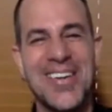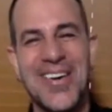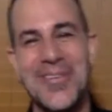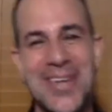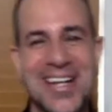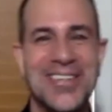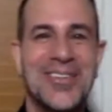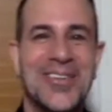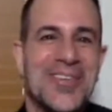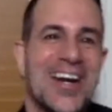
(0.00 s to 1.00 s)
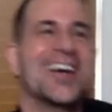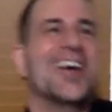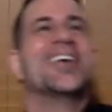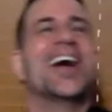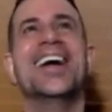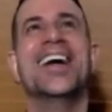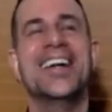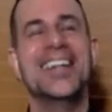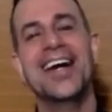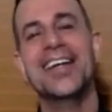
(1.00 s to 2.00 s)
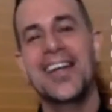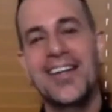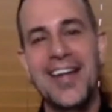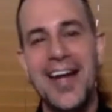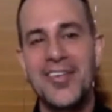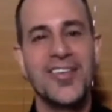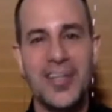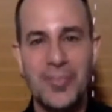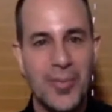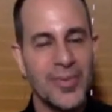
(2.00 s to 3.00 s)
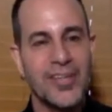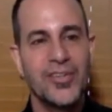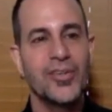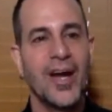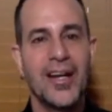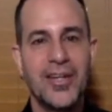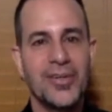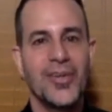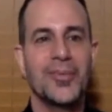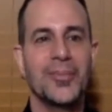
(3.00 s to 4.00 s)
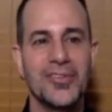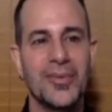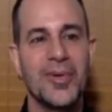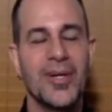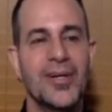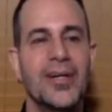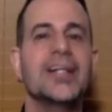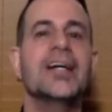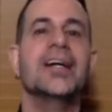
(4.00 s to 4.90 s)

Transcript: Oh, yeah, you dirtbag. Okay, yeah. In an agency, people are like, dude, how do you close so much on one call?